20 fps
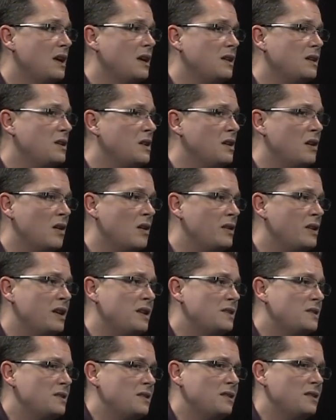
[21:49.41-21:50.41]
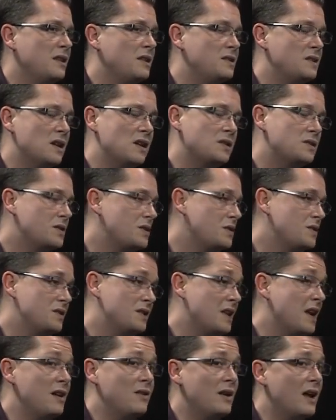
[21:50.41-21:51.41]
you know, these youngsters,
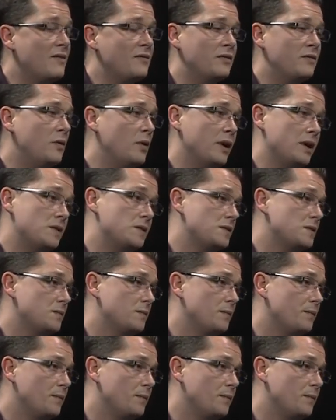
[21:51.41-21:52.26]
they don't have a voice,